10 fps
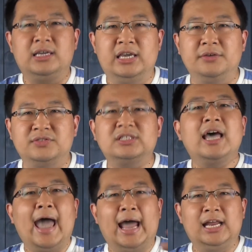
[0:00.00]

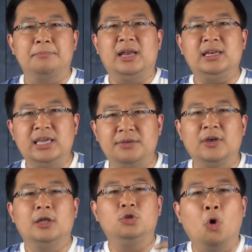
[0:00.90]
gives Adam and
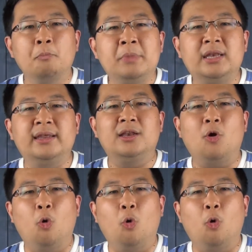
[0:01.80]
Eve dominion